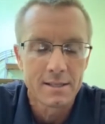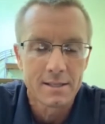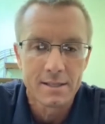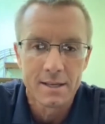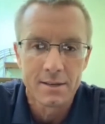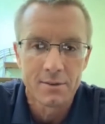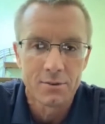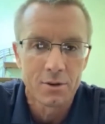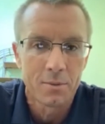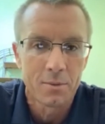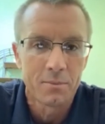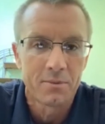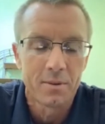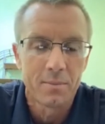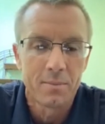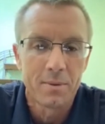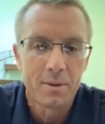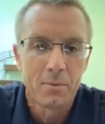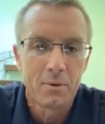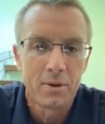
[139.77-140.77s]
syndromes
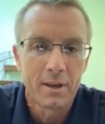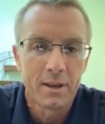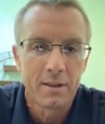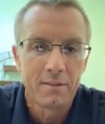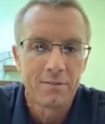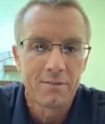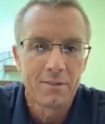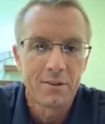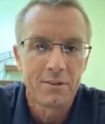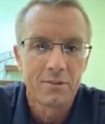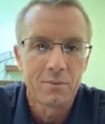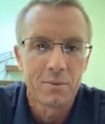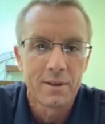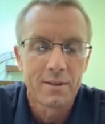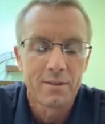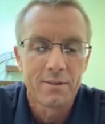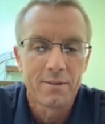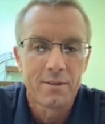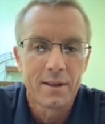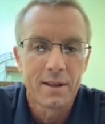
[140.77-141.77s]
that people get confused with.